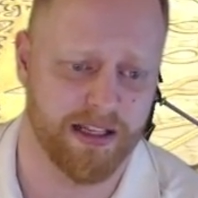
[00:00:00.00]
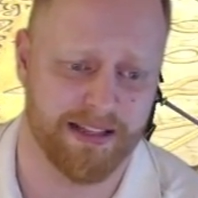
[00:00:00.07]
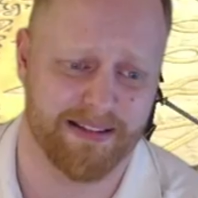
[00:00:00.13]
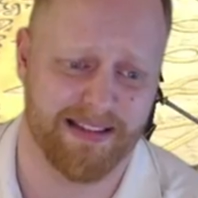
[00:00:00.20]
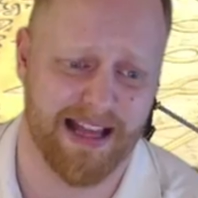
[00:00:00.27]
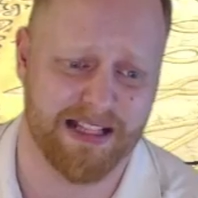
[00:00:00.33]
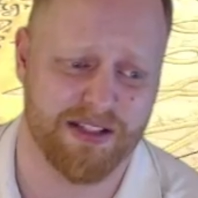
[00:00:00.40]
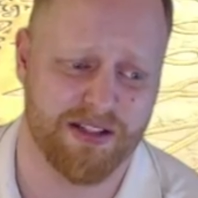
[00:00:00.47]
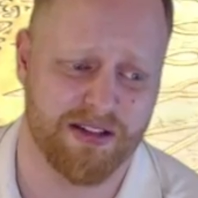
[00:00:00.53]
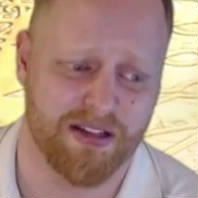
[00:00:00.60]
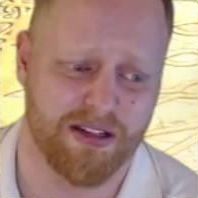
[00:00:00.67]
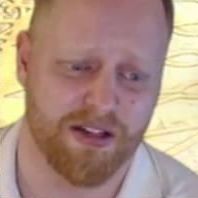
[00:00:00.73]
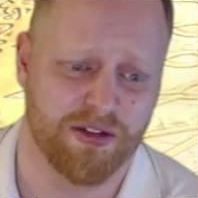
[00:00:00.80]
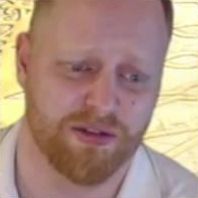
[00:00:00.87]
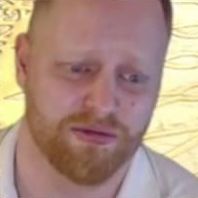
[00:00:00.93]
Like, that's...
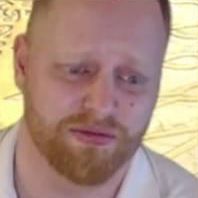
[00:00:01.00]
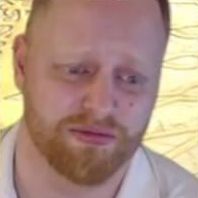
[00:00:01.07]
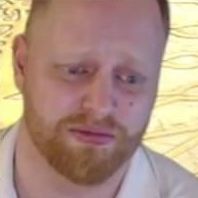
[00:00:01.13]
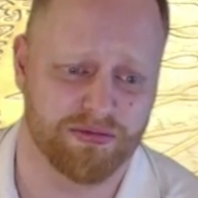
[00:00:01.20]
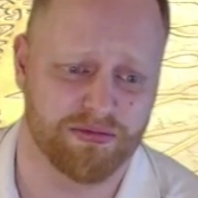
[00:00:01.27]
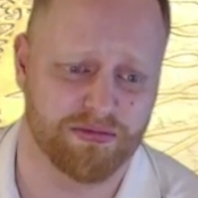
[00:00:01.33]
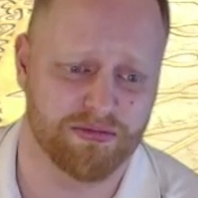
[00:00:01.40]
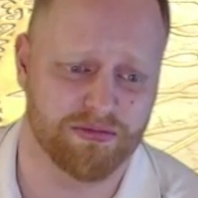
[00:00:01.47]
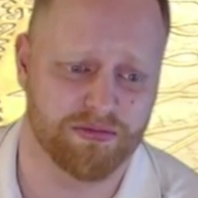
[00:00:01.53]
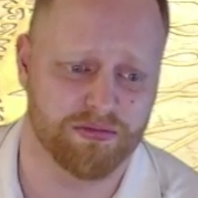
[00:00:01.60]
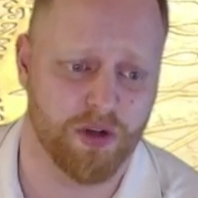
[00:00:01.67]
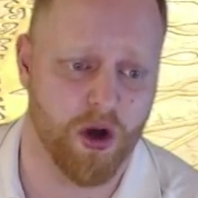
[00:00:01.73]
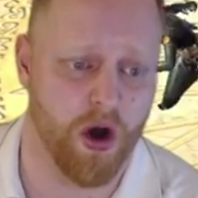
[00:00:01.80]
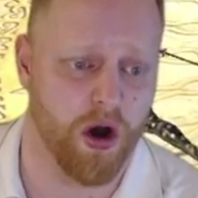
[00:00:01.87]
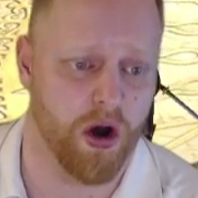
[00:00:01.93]

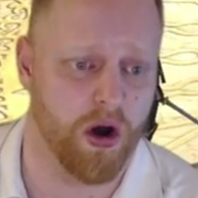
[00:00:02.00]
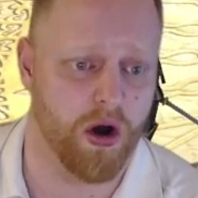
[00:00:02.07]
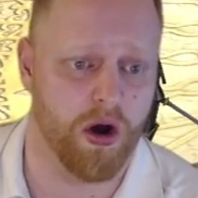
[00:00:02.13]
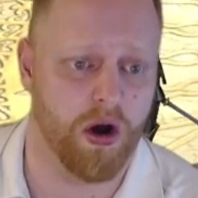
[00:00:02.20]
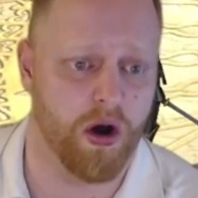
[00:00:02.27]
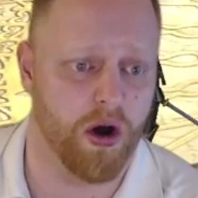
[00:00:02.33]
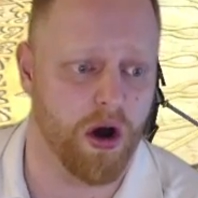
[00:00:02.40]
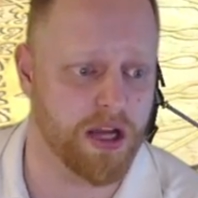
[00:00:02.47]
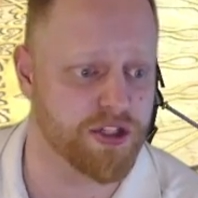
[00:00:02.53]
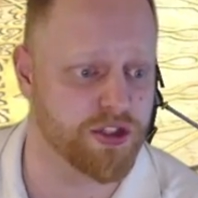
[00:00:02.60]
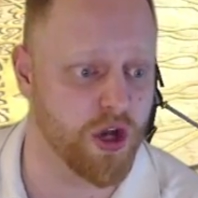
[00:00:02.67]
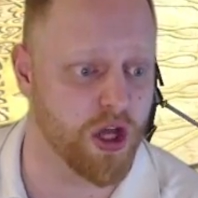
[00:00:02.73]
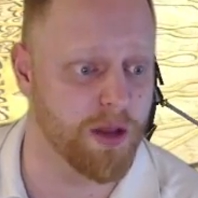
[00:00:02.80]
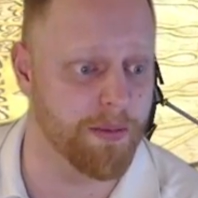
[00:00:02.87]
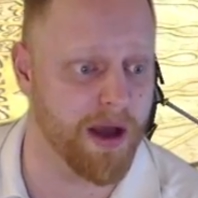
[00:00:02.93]
Oh, I
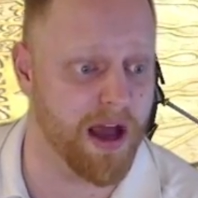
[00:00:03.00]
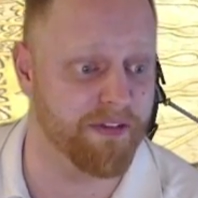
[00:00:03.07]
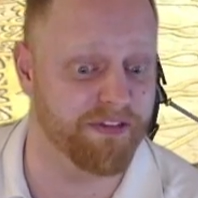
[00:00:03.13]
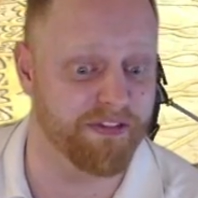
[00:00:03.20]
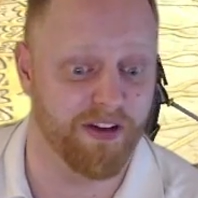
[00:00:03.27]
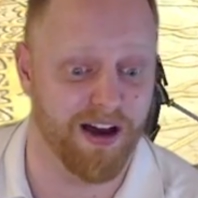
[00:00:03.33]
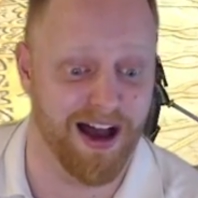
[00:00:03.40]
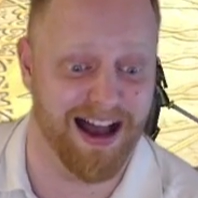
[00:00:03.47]
stole a buff!